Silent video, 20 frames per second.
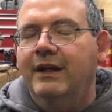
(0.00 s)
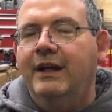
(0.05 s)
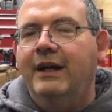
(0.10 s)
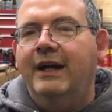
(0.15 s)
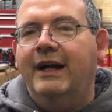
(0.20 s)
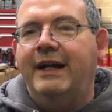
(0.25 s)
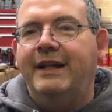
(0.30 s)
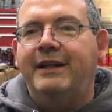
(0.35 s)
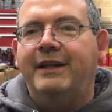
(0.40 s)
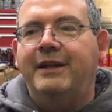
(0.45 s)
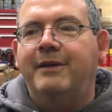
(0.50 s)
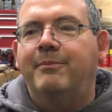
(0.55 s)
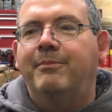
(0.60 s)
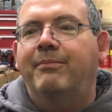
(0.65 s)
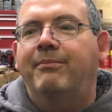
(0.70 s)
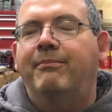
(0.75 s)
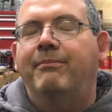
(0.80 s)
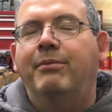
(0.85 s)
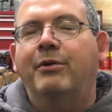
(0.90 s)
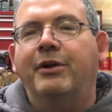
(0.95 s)
I did
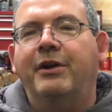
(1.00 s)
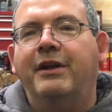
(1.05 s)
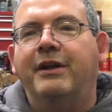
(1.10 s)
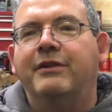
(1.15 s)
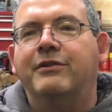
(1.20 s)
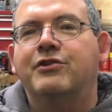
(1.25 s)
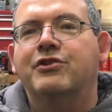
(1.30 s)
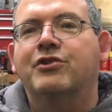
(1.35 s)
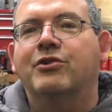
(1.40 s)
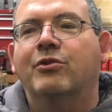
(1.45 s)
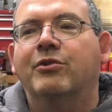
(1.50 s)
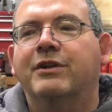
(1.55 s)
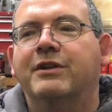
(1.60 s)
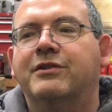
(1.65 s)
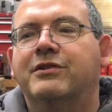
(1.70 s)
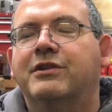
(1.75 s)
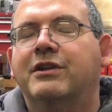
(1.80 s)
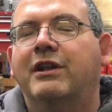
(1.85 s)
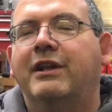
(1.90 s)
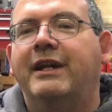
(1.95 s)
put an
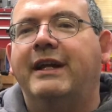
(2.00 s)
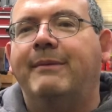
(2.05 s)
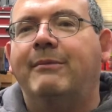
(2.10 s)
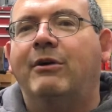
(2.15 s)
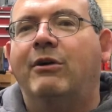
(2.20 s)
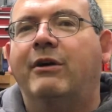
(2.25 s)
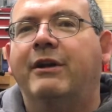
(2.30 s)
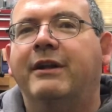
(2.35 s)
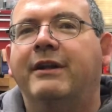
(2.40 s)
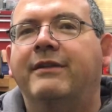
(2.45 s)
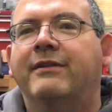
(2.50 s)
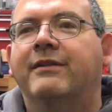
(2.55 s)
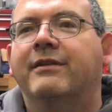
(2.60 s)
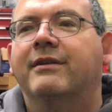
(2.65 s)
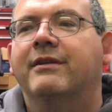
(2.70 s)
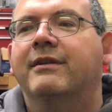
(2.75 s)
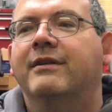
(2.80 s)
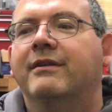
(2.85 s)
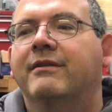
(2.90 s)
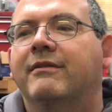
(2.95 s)
insurance claim on it
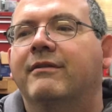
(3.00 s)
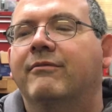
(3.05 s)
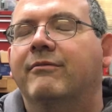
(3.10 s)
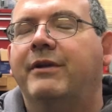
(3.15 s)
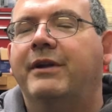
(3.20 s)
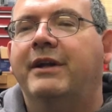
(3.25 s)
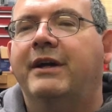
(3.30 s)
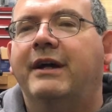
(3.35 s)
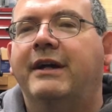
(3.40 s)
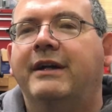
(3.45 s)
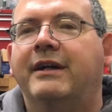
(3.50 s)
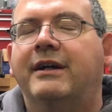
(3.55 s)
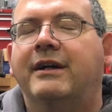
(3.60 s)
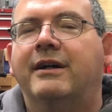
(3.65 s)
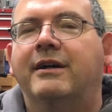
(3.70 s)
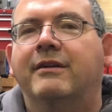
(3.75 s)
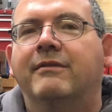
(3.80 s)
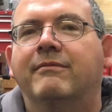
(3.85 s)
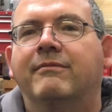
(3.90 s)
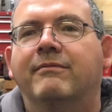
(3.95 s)
when I
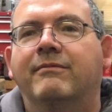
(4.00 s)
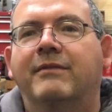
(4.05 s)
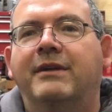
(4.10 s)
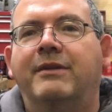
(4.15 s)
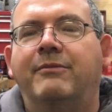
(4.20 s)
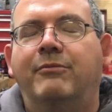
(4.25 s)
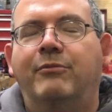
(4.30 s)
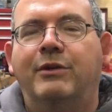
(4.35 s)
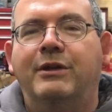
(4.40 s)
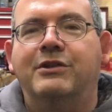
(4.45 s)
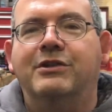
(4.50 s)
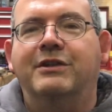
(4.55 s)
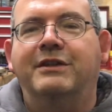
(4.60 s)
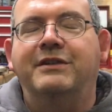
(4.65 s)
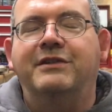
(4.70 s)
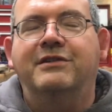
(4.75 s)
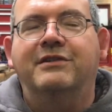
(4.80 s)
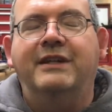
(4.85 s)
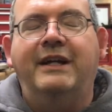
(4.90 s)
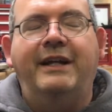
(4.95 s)
uh, had originally
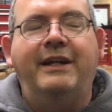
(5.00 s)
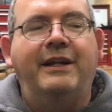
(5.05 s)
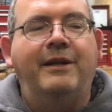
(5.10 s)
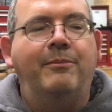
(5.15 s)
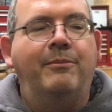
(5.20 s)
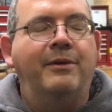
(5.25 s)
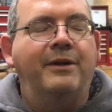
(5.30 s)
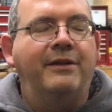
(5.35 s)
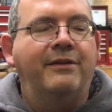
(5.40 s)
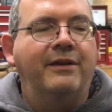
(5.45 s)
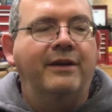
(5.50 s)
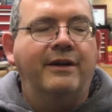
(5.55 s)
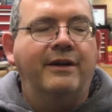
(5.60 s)
sent it, but